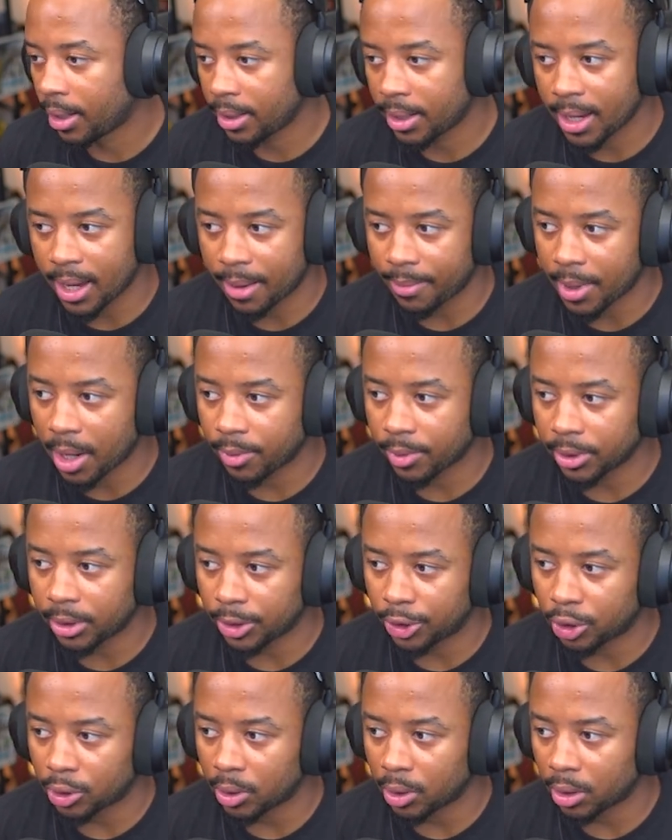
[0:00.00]
yeah, I'm not really
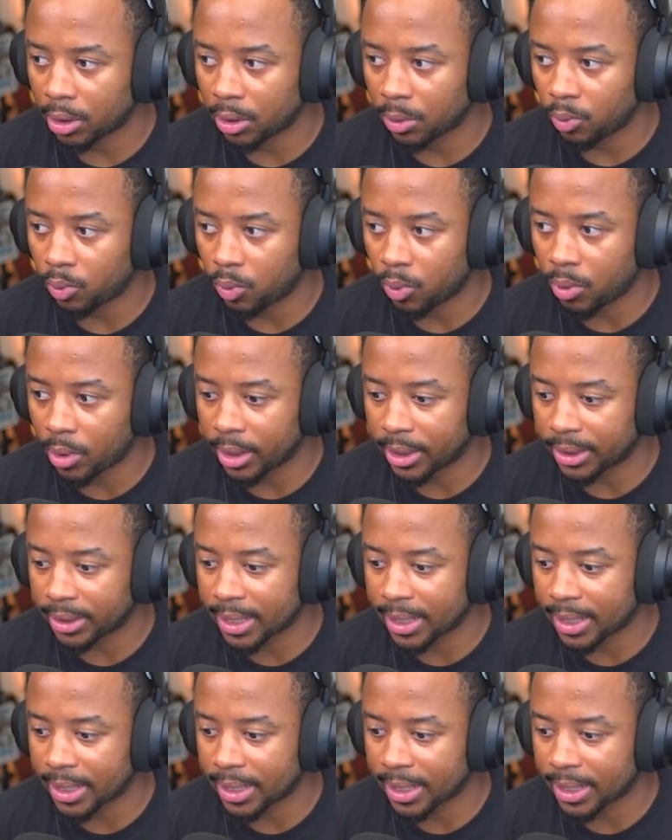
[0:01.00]
sure what